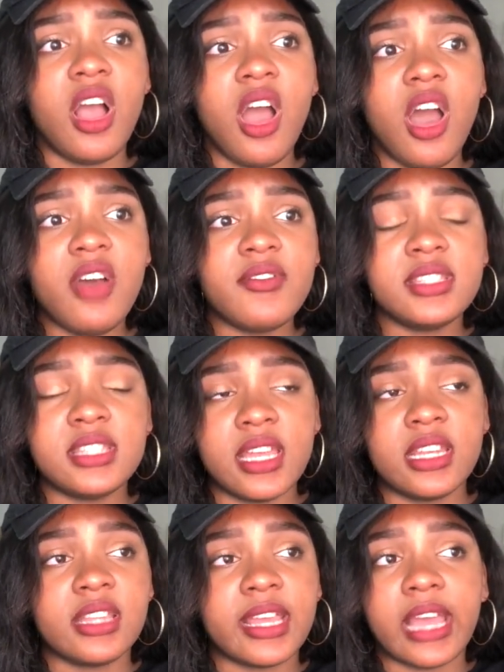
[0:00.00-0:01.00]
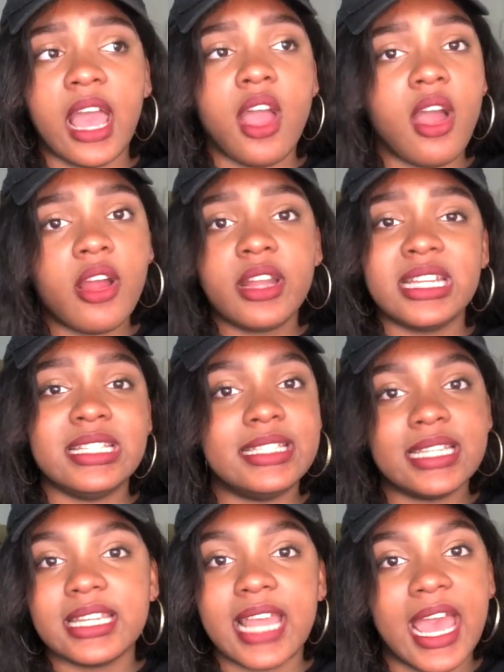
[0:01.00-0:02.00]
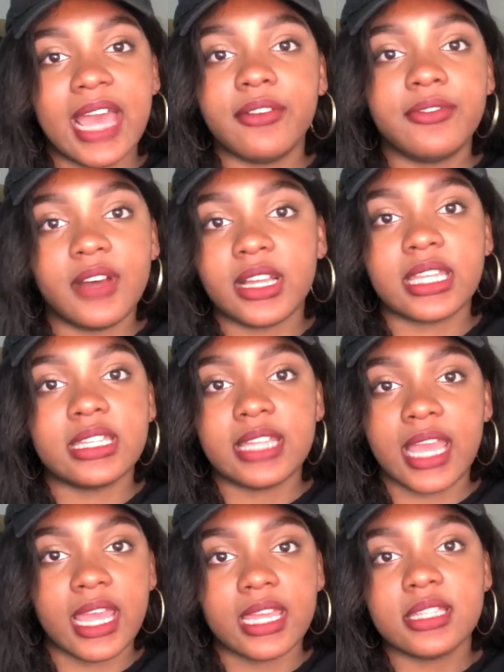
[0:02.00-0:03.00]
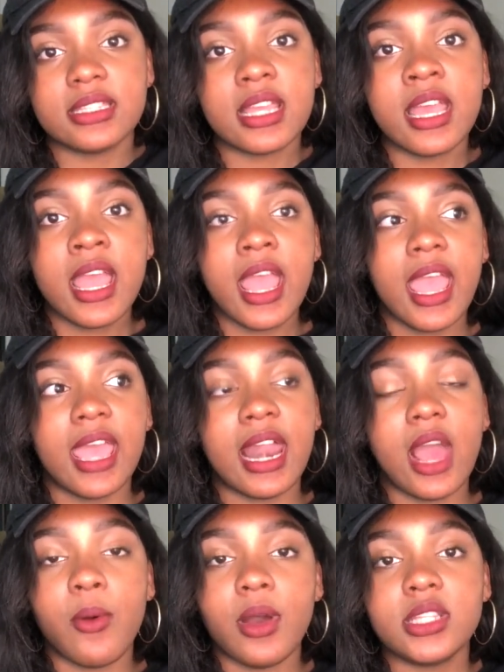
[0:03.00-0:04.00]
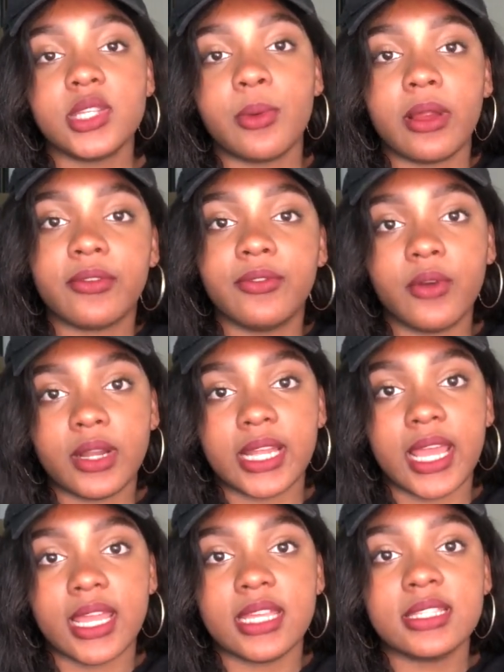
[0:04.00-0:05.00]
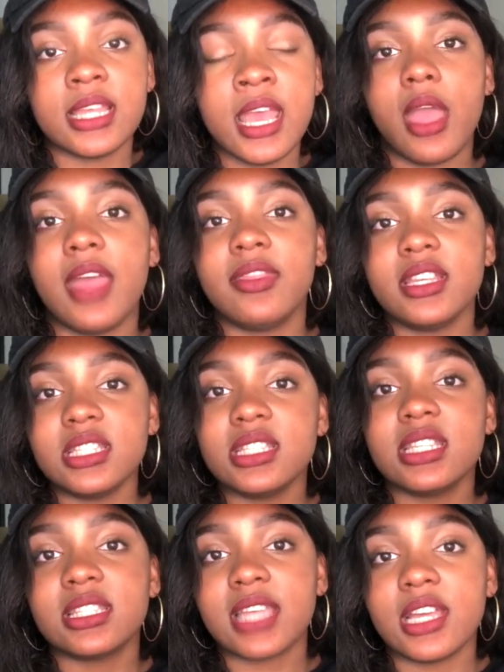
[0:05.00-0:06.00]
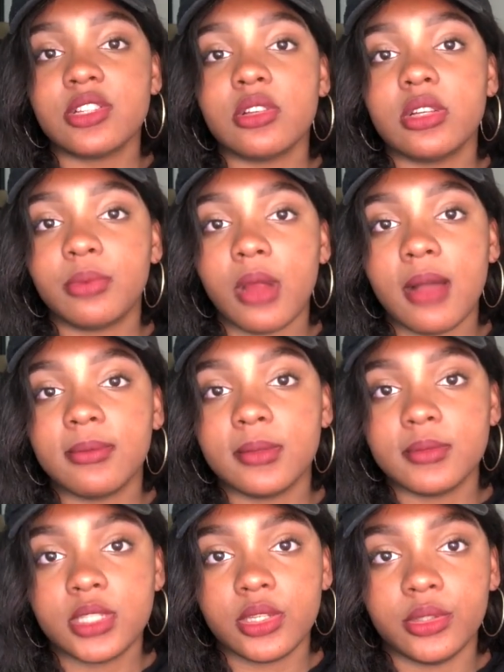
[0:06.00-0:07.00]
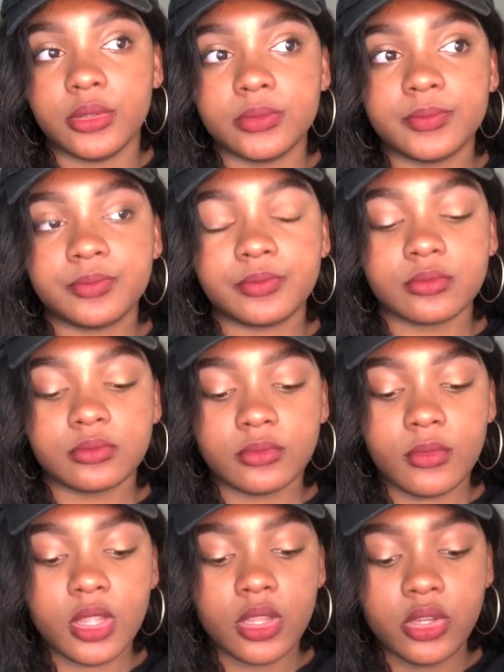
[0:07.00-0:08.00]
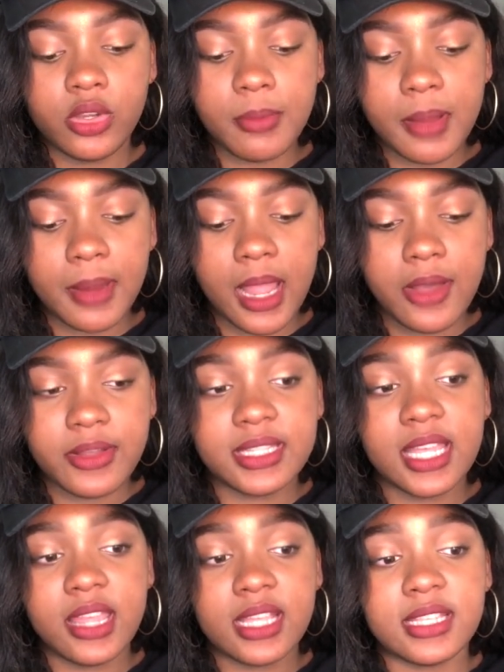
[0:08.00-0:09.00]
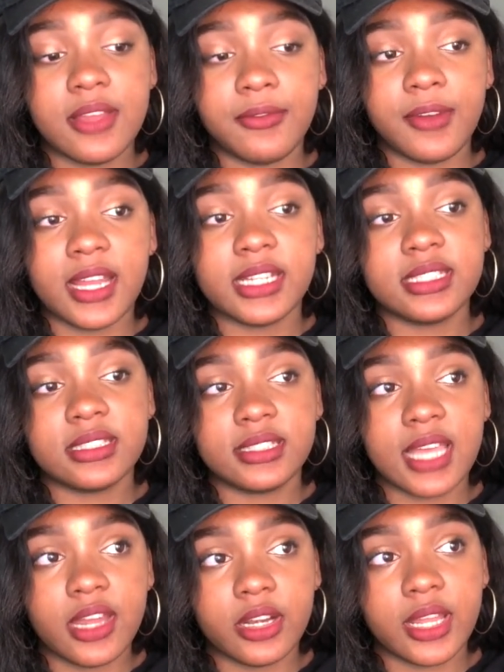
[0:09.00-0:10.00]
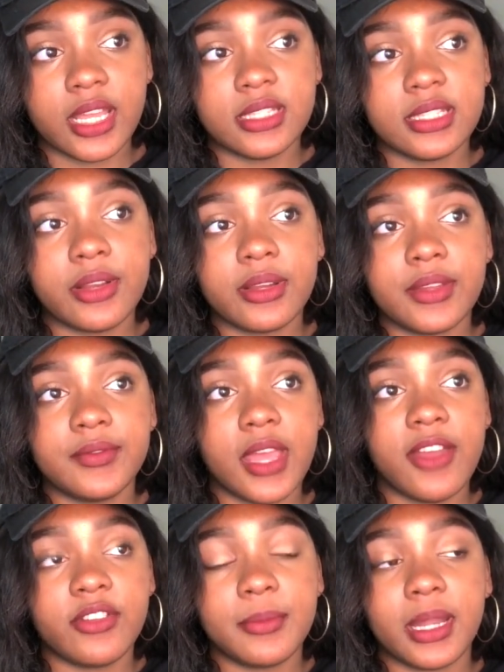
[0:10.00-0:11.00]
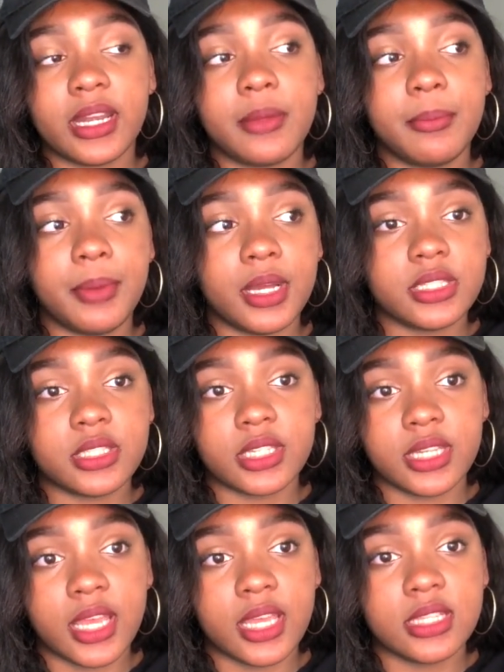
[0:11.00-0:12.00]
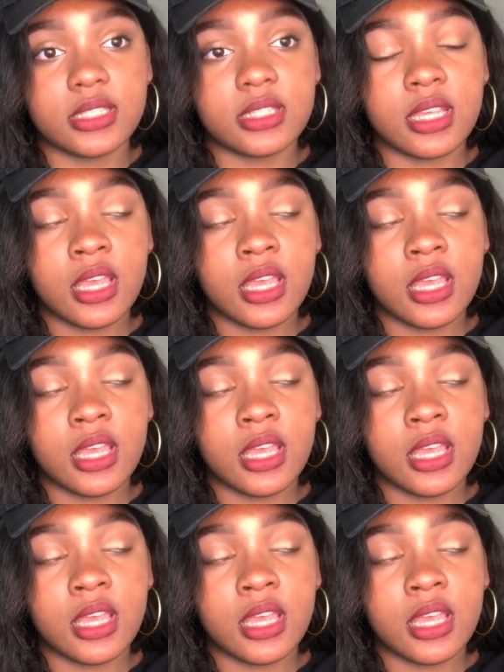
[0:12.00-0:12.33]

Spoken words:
all of a sudden, like, I already didn't have fucking days. And I wanted to work 4 days. And this is the scheduling problem, too. You remember how I said they said Fridays and Saturdays? They were giving everybody a bunch of days.